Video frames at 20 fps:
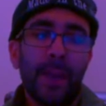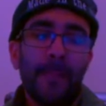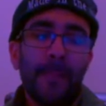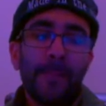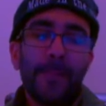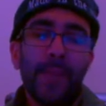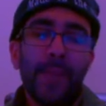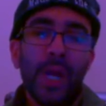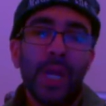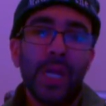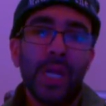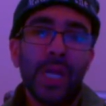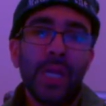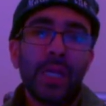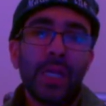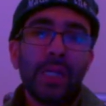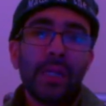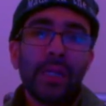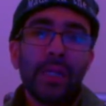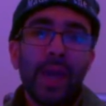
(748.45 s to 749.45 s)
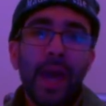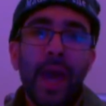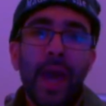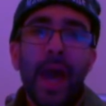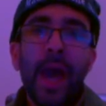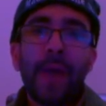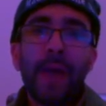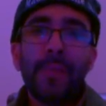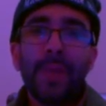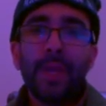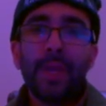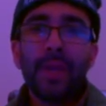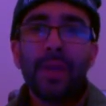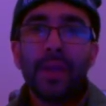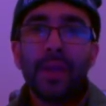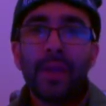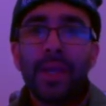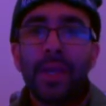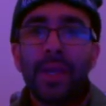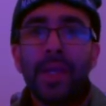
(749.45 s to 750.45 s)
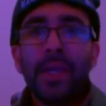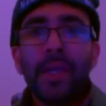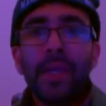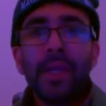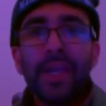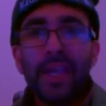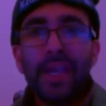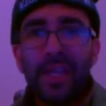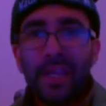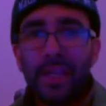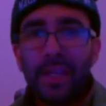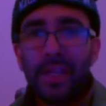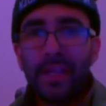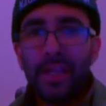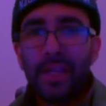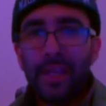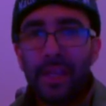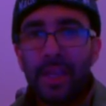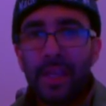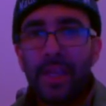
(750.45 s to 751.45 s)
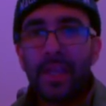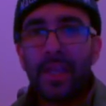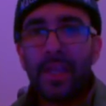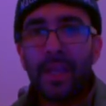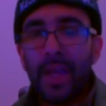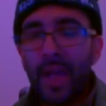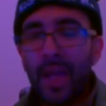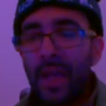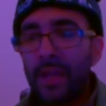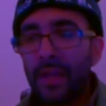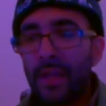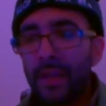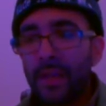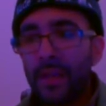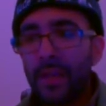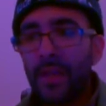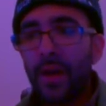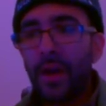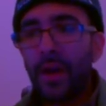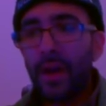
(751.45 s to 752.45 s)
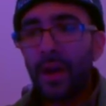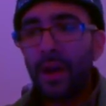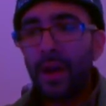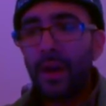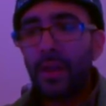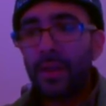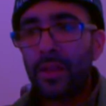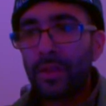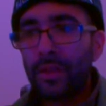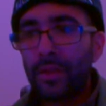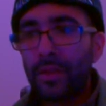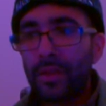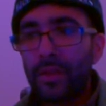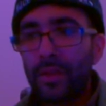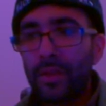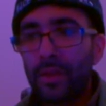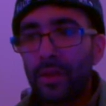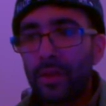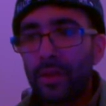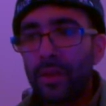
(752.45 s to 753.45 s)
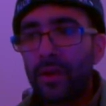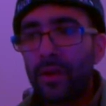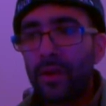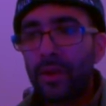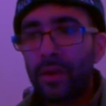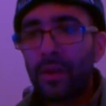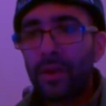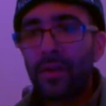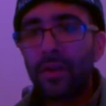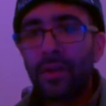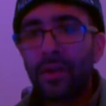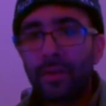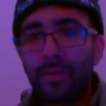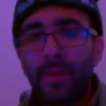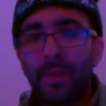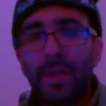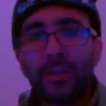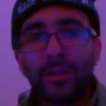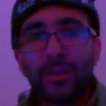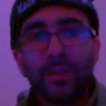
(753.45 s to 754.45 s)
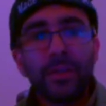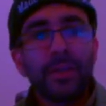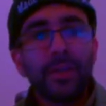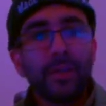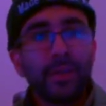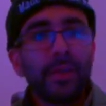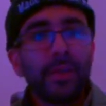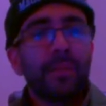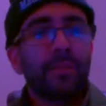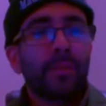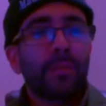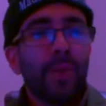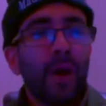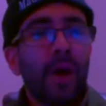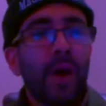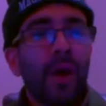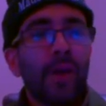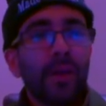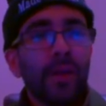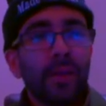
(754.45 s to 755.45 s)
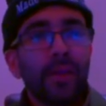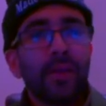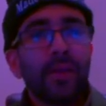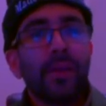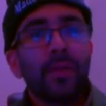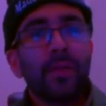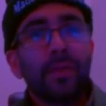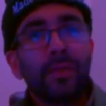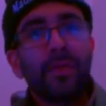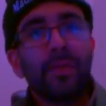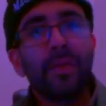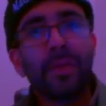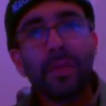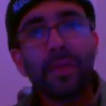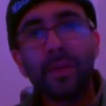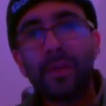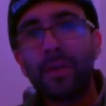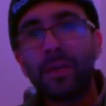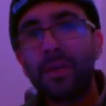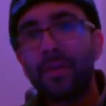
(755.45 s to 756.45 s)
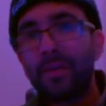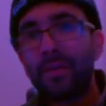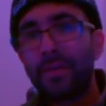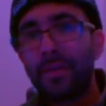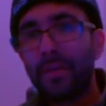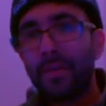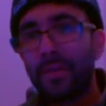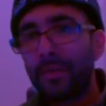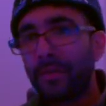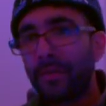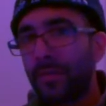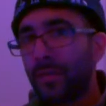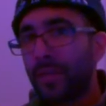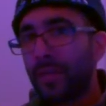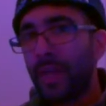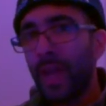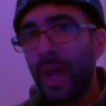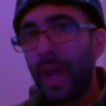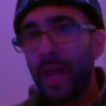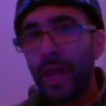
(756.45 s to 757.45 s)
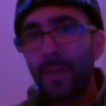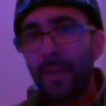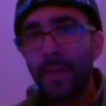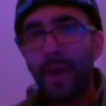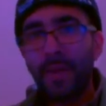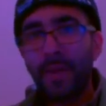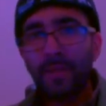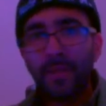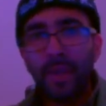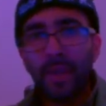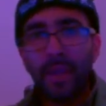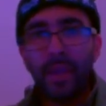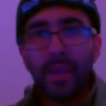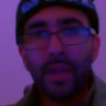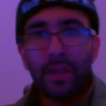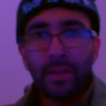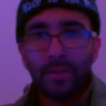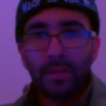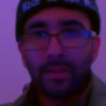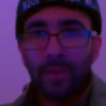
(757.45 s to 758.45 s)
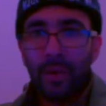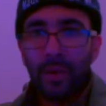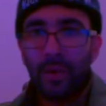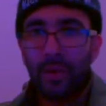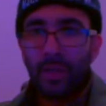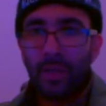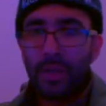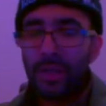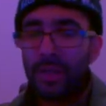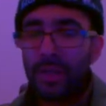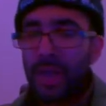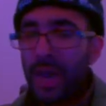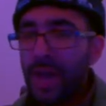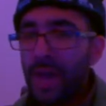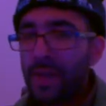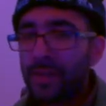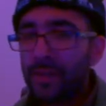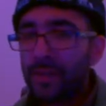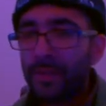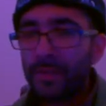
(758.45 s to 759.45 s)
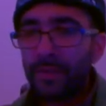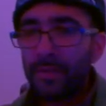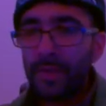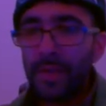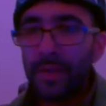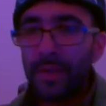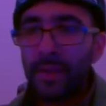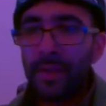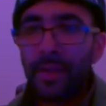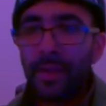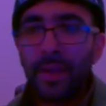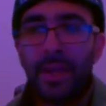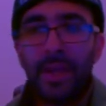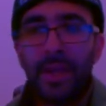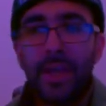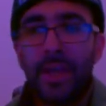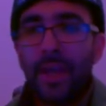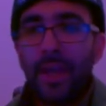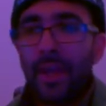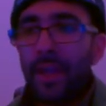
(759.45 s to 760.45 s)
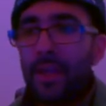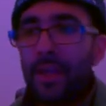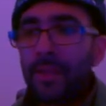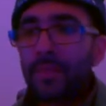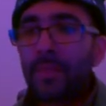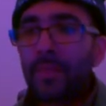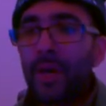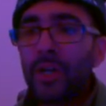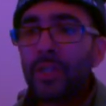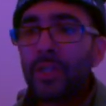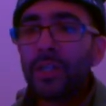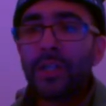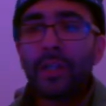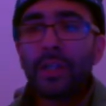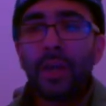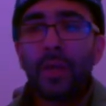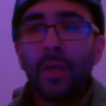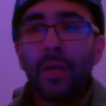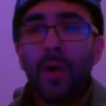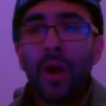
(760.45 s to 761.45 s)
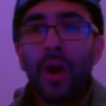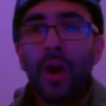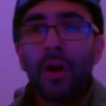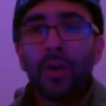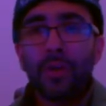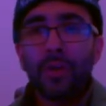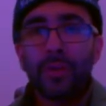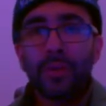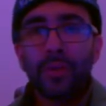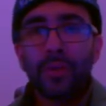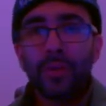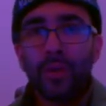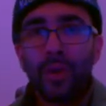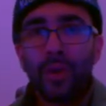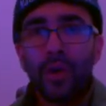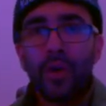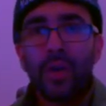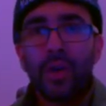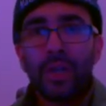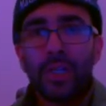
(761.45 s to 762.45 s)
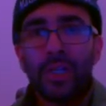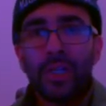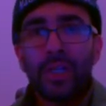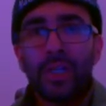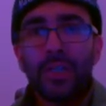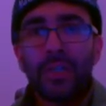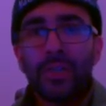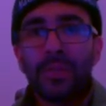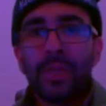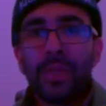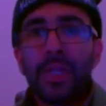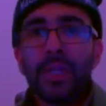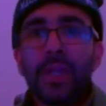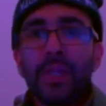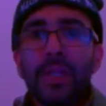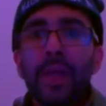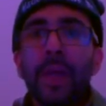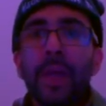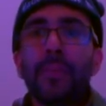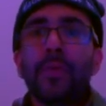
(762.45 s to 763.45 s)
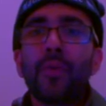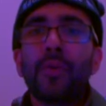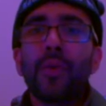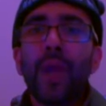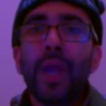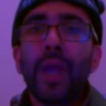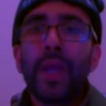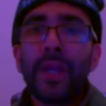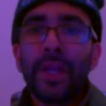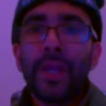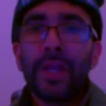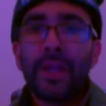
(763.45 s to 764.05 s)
but needs to happen, is the FDR, and those are special deposit reserves for the IMF in case of world catastrophe. And as much as I want cryptocurrency to be separated